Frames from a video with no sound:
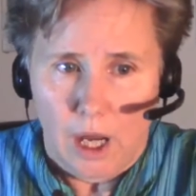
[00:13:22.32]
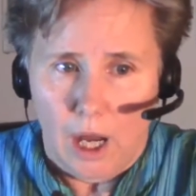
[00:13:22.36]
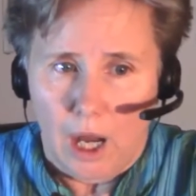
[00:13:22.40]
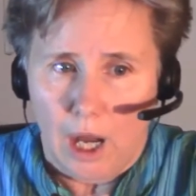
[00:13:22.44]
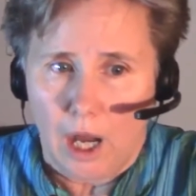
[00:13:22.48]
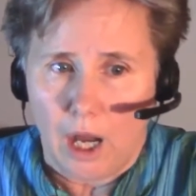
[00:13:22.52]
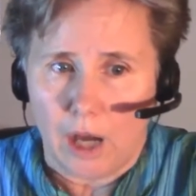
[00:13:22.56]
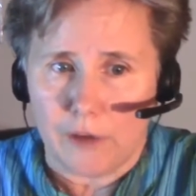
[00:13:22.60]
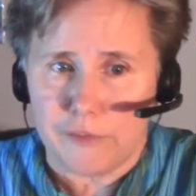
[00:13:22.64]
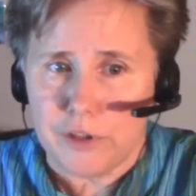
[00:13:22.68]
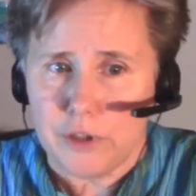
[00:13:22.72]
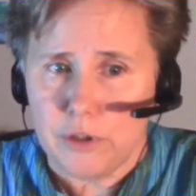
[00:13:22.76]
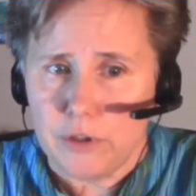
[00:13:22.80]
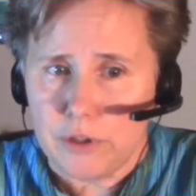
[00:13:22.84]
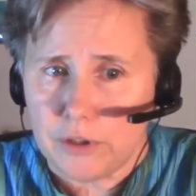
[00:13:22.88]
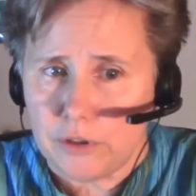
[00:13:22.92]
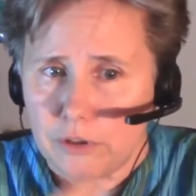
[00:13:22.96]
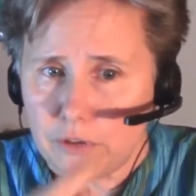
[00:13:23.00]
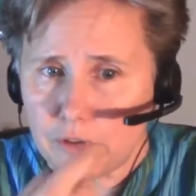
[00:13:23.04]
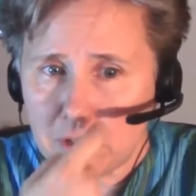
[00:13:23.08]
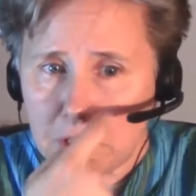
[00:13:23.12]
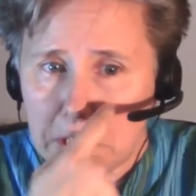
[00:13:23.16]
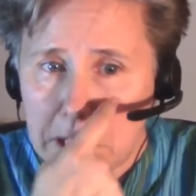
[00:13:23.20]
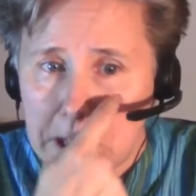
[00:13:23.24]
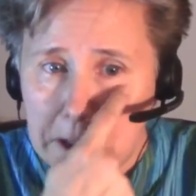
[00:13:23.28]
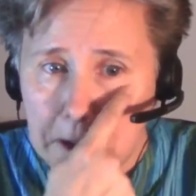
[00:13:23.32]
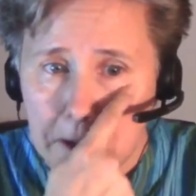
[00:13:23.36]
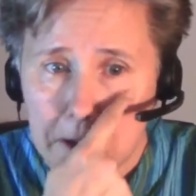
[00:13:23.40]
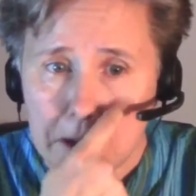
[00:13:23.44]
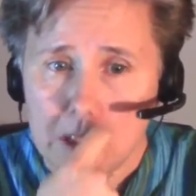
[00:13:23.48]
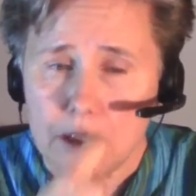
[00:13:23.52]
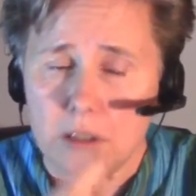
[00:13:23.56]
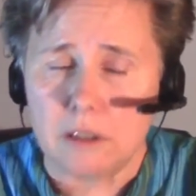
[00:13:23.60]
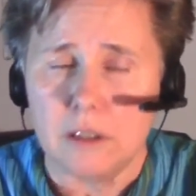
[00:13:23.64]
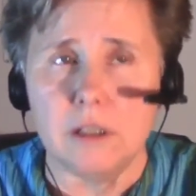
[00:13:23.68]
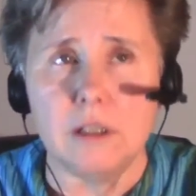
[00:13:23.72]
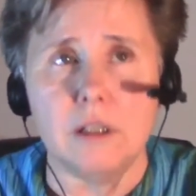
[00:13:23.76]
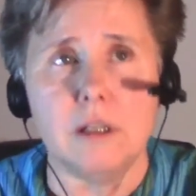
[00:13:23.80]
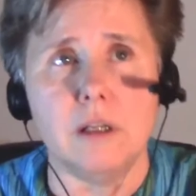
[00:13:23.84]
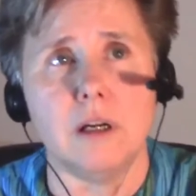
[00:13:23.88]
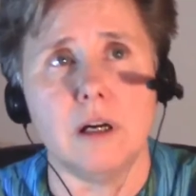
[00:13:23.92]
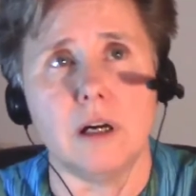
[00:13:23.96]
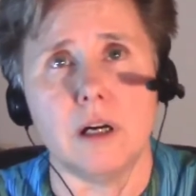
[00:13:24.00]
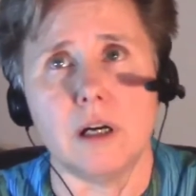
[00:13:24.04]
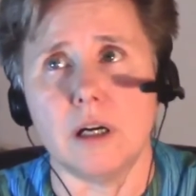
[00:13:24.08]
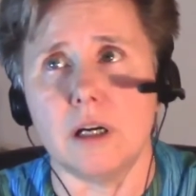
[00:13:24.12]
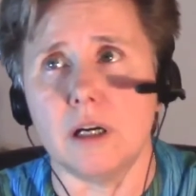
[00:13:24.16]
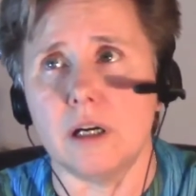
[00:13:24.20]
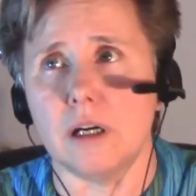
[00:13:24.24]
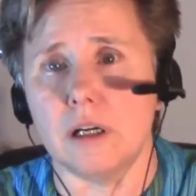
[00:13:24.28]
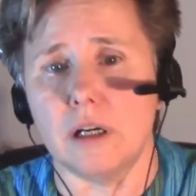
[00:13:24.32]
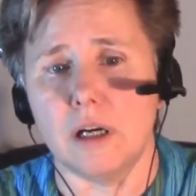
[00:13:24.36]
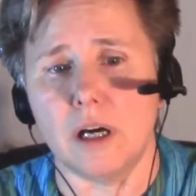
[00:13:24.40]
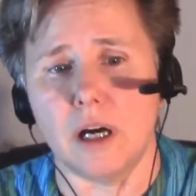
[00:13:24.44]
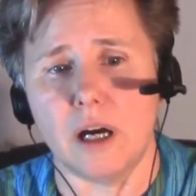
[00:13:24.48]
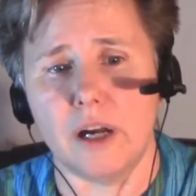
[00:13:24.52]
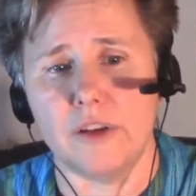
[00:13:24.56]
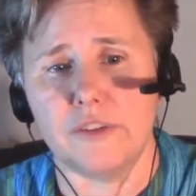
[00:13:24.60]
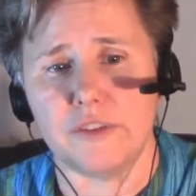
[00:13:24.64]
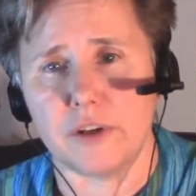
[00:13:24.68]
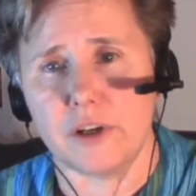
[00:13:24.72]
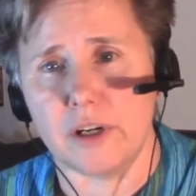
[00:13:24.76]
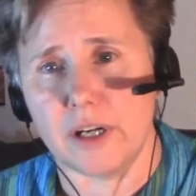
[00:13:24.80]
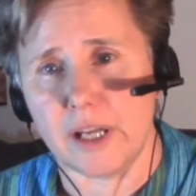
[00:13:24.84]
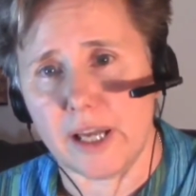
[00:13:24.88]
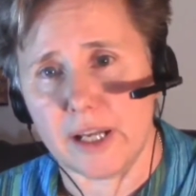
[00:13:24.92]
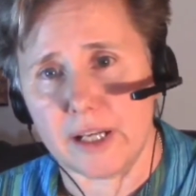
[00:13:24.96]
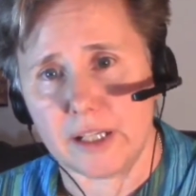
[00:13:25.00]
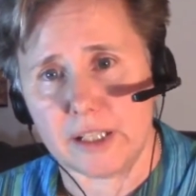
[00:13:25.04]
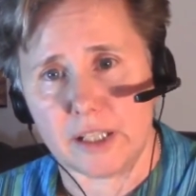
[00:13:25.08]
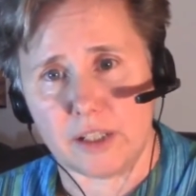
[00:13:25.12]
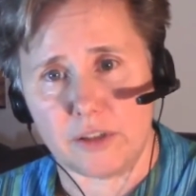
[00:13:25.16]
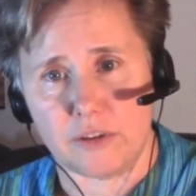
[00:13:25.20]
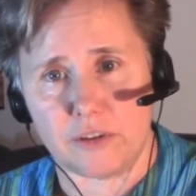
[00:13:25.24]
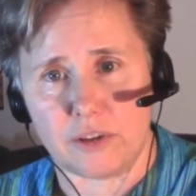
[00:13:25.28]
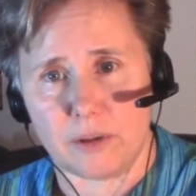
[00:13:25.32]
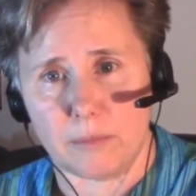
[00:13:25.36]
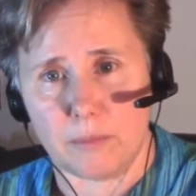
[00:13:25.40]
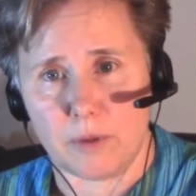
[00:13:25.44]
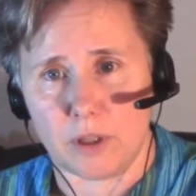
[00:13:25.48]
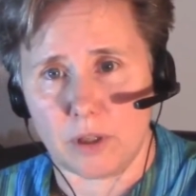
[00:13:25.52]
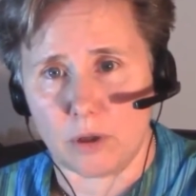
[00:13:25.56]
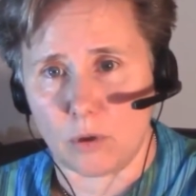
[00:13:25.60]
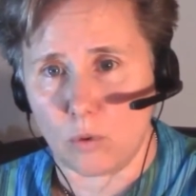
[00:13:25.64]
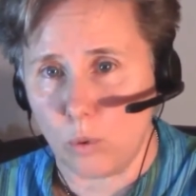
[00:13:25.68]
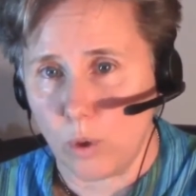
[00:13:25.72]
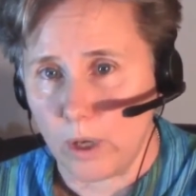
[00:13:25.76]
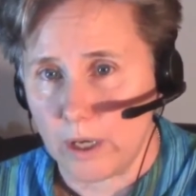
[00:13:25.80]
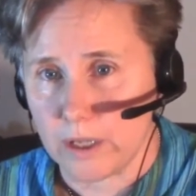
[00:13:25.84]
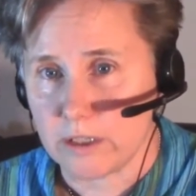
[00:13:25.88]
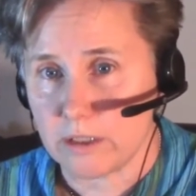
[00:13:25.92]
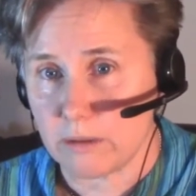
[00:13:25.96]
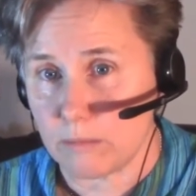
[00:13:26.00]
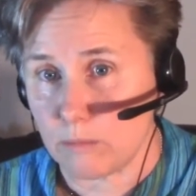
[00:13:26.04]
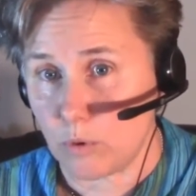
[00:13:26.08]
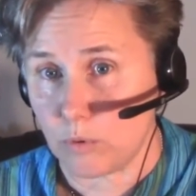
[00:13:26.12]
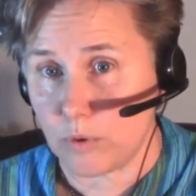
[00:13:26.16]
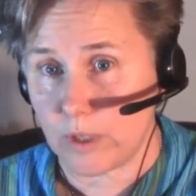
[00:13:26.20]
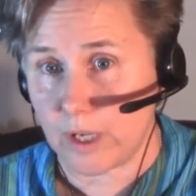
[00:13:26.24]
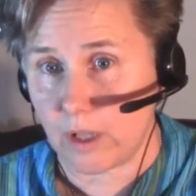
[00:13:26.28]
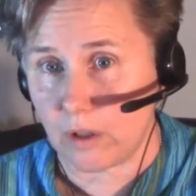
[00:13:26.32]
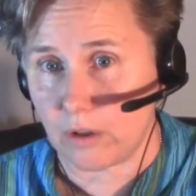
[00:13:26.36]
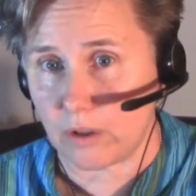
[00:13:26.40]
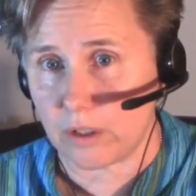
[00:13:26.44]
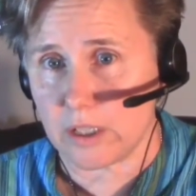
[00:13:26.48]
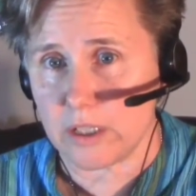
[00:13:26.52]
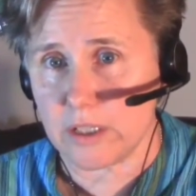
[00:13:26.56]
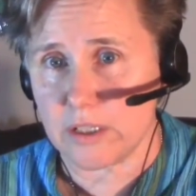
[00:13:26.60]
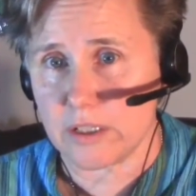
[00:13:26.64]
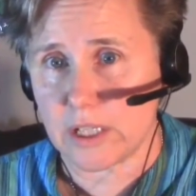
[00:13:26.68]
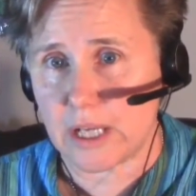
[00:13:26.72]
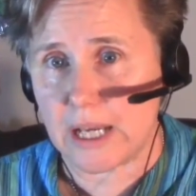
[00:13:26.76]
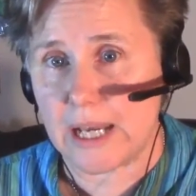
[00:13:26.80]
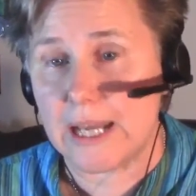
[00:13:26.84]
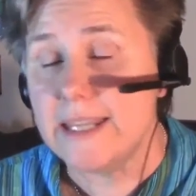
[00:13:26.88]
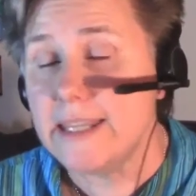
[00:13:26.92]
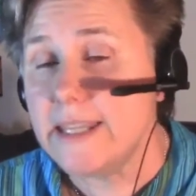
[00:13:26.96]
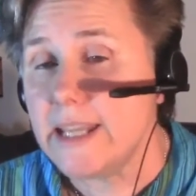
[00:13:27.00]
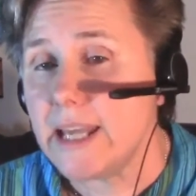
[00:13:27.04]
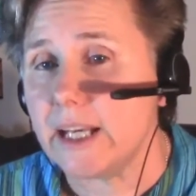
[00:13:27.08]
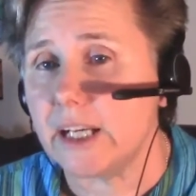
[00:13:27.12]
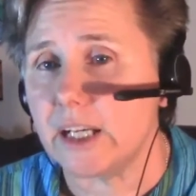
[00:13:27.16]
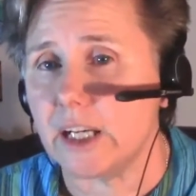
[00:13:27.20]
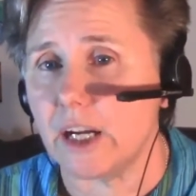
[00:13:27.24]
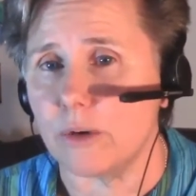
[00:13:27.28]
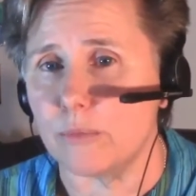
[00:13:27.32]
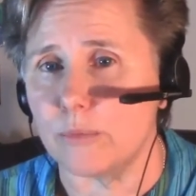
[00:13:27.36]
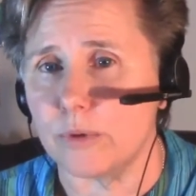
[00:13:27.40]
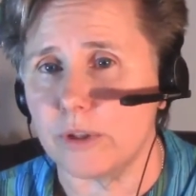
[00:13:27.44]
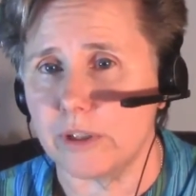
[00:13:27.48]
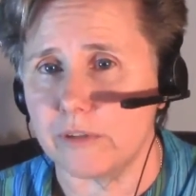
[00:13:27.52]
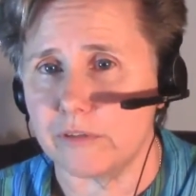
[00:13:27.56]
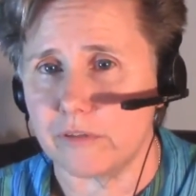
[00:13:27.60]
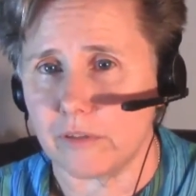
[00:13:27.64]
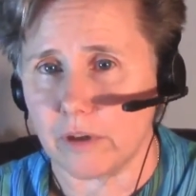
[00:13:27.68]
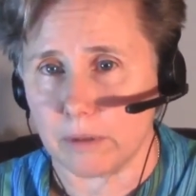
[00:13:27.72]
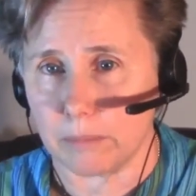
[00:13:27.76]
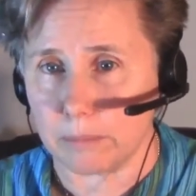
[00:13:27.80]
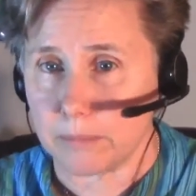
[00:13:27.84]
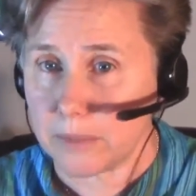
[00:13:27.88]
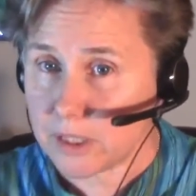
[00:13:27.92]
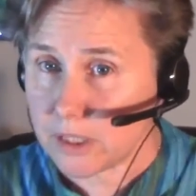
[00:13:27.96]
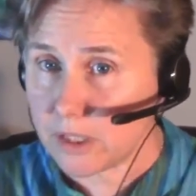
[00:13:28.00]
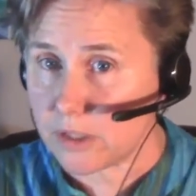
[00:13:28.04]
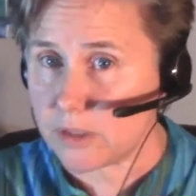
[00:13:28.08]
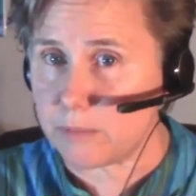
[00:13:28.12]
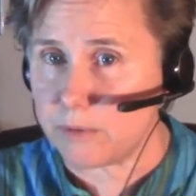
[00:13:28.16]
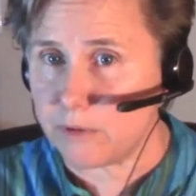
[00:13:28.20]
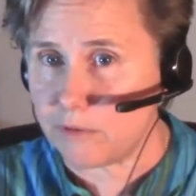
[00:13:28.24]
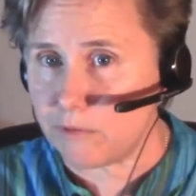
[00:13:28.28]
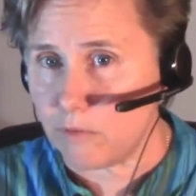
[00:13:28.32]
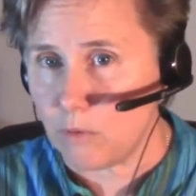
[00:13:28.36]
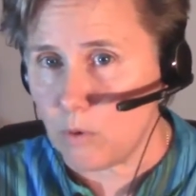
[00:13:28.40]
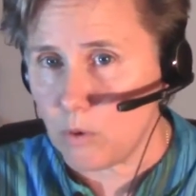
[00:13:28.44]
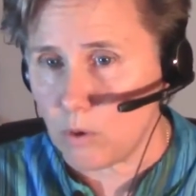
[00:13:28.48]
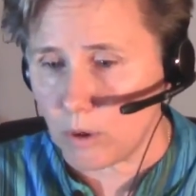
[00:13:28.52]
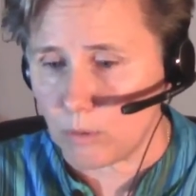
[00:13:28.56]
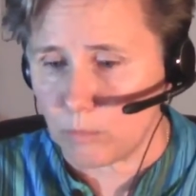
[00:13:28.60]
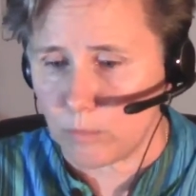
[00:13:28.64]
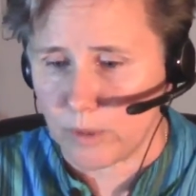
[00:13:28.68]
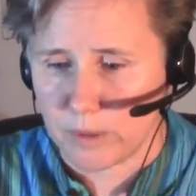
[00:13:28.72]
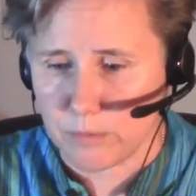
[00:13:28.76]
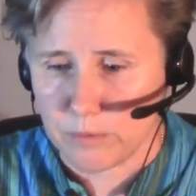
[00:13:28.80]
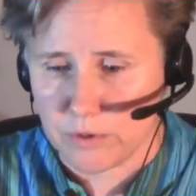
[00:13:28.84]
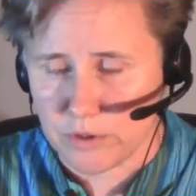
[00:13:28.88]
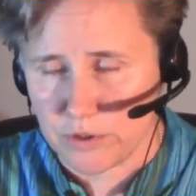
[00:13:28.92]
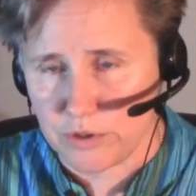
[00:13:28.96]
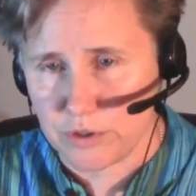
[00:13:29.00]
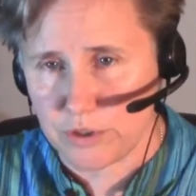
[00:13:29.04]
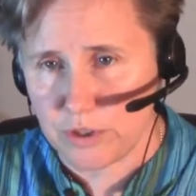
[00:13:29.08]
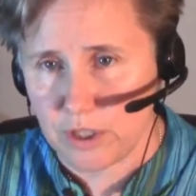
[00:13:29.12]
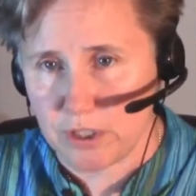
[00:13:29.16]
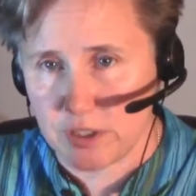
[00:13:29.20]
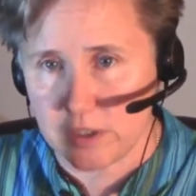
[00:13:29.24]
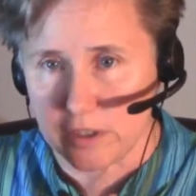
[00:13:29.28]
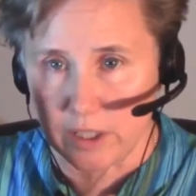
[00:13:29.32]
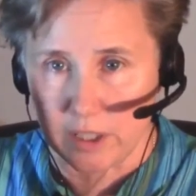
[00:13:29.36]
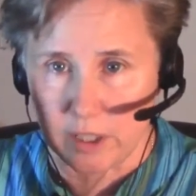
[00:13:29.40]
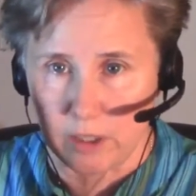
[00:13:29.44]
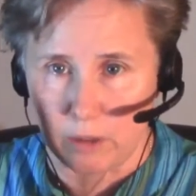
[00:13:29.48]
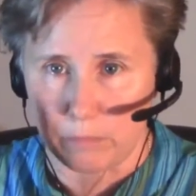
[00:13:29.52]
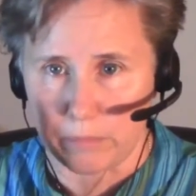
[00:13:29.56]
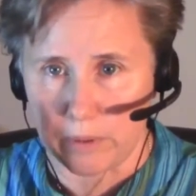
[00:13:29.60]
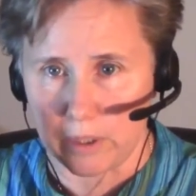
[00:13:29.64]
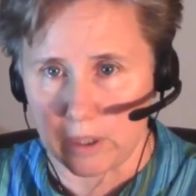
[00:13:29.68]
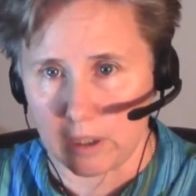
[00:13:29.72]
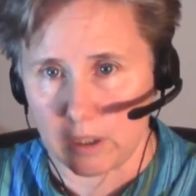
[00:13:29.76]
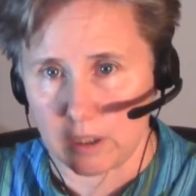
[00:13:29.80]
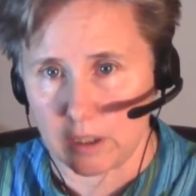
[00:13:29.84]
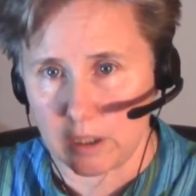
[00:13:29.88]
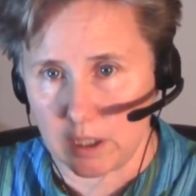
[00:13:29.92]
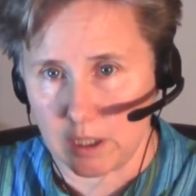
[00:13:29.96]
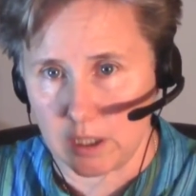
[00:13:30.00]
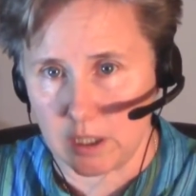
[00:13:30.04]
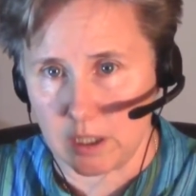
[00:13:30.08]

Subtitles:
A few years later, I started adding in some of the quantum modalities, and then it got really fun, because before, when it was just NLP,